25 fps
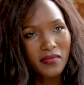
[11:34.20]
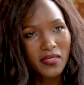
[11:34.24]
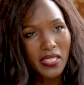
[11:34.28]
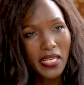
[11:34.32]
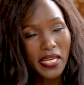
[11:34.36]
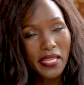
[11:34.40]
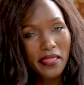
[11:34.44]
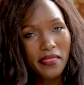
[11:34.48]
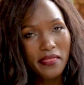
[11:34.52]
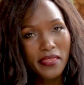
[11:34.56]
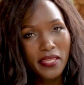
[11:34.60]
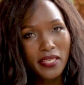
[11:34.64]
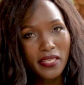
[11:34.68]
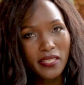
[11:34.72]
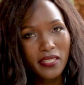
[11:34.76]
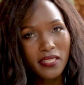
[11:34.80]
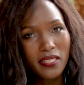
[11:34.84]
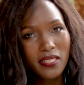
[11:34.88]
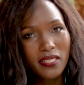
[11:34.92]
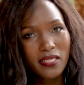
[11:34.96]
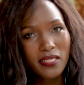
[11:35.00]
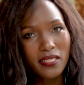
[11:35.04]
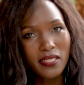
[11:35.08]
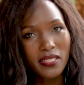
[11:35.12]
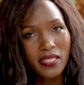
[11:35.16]
I
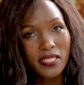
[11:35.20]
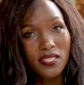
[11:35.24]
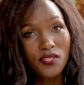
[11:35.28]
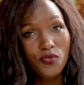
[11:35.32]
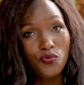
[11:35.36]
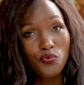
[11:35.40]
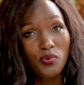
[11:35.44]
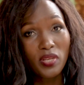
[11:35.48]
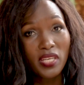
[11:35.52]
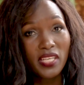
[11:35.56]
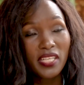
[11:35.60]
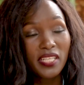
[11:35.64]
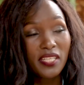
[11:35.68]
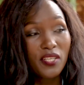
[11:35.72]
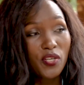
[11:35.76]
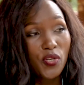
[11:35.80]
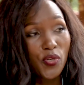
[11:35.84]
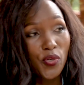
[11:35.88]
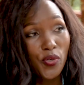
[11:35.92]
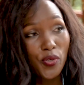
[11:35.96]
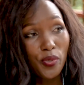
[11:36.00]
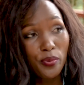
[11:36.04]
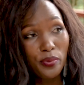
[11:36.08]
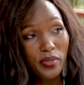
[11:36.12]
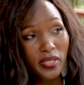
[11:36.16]
think it's really
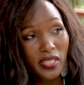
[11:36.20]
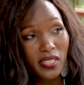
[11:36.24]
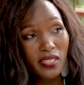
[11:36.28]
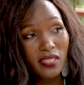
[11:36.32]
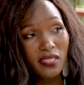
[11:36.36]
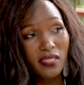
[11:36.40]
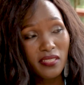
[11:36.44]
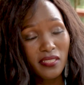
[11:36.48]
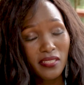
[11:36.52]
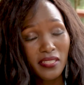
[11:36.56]
growing.